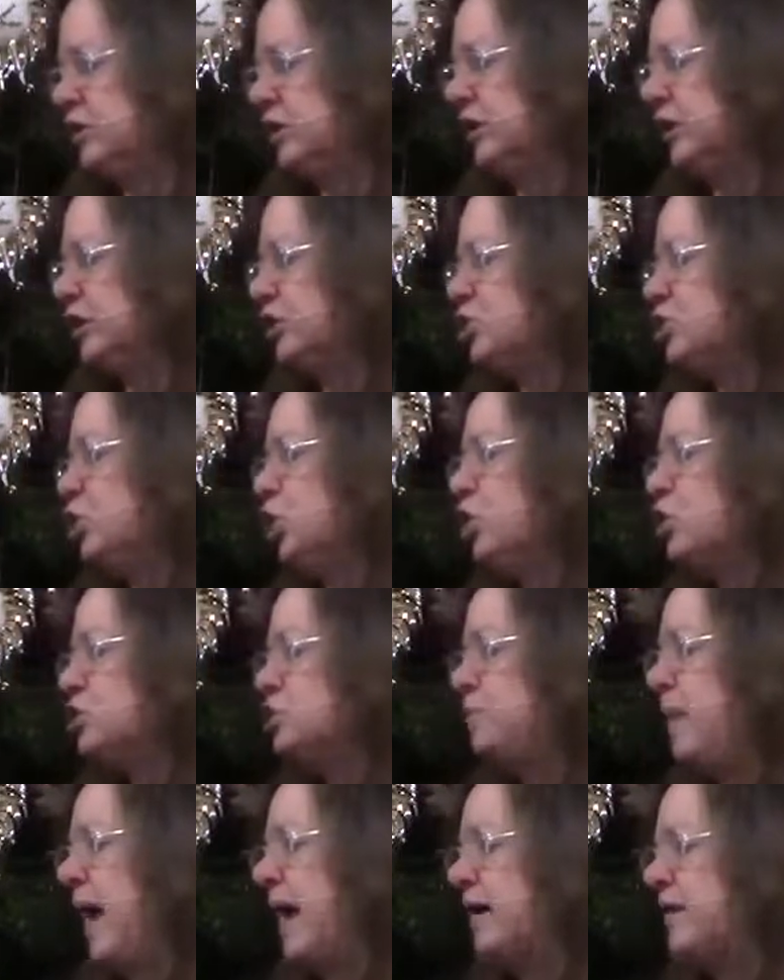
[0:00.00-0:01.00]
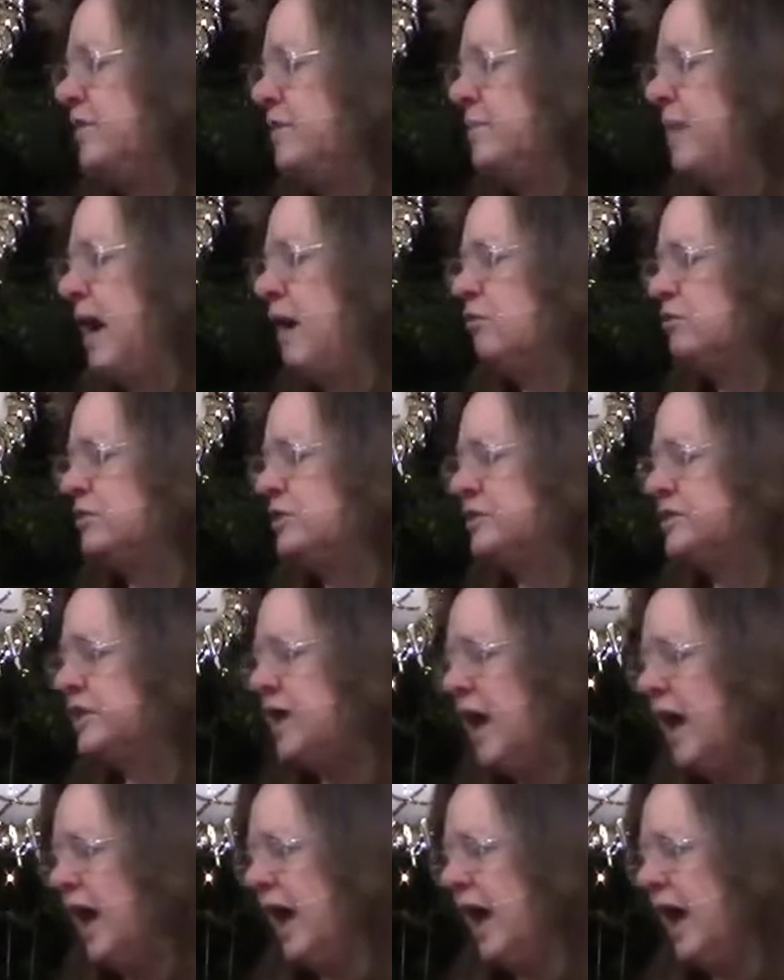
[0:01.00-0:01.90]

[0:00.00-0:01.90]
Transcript: little church back in the mountains.